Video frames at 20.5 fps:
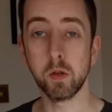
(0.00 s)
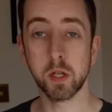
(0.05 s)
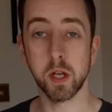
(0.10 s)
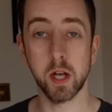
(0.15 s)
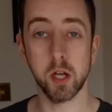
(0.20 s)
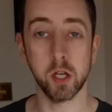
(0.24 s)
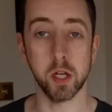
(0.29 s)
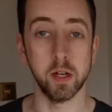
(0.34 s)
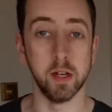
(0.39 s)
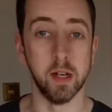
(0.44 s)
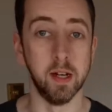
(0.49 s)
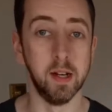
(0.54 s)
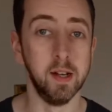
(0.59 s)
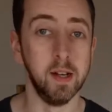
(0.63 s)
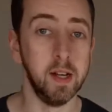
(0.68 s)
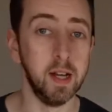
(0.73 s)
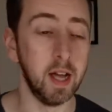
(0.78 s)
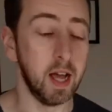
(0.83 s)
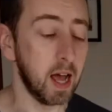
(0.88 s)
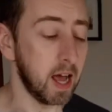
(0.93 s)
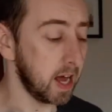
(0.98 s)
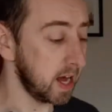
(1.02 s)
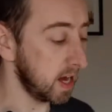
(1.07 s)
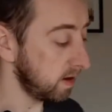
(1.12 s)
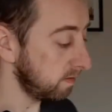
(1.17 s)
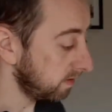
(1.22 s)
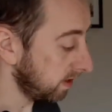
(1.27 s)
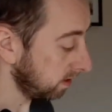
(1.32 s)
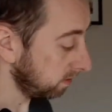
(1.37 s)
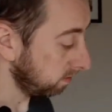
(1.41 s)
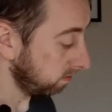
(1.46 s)
session.
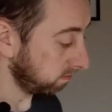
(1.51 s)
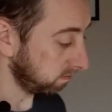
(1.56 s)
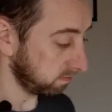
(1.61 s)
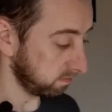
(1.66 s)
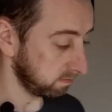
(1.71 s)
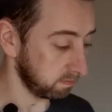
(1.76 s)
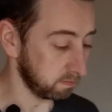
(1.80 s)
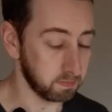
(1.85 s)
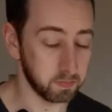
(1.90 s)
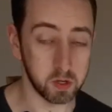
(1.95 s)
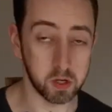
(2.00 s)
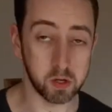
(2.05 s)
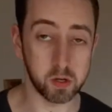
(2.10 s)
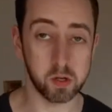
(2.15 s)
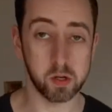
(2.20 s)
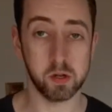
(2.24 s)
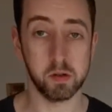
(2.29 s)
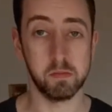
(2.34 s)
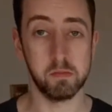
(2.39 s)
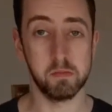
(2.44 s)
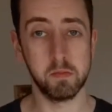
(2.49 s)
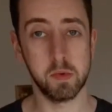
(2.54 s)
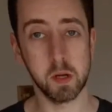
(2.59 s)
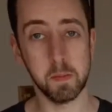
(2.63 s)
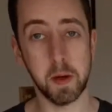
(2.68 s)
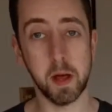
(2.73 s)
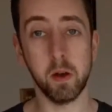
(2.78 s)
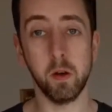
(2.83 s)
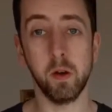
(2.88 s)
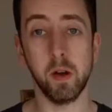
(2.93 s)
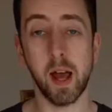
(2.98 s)
Now,
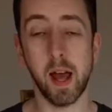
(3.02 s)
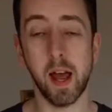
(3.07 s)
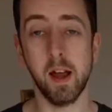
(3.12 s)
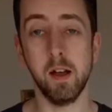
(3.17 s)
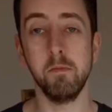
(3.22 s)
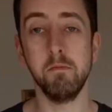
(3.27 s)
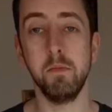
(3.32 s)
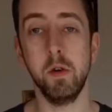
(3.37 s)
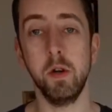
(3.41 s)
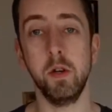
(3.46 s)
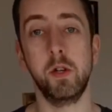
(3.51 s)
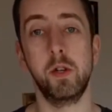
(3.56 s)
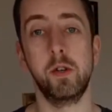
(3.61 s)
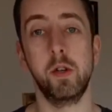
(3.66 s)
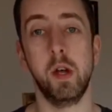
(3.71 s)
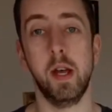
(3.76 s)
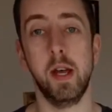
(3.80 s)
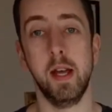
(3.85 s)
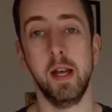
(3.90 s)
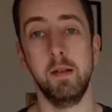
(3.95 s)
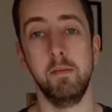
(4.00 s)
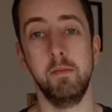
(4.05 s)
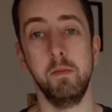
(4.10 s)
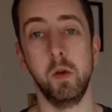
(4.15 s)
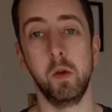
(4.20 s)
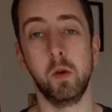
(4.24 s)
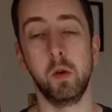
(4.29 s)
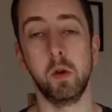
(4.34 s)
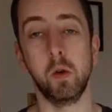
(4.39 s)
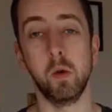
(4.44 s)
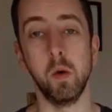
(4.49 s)
depending on how much you're
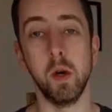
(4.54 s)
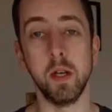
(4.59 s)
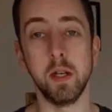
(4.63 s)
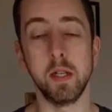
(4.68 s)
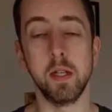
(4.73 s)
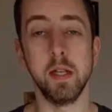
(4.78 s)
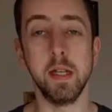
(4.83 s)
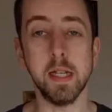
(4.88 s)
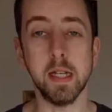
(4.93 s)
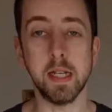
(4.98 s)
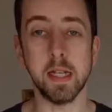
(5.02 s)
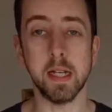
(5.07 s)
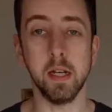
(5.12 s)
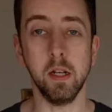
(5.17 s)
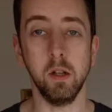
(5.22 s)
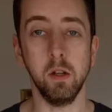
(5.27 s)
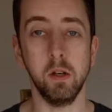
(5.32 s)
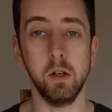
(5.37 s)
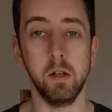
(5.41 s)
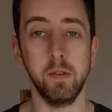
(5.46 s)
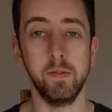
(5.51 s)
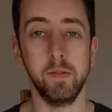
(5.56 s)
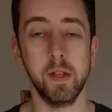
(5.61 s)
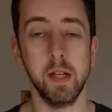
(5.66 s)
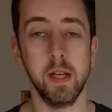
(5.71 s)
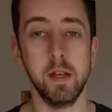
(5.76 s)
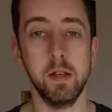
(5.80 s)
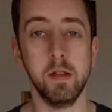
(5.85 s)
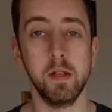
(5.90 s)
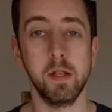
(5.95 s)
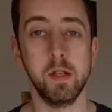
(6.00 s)
going to go into the detail of
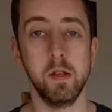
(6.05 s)
this,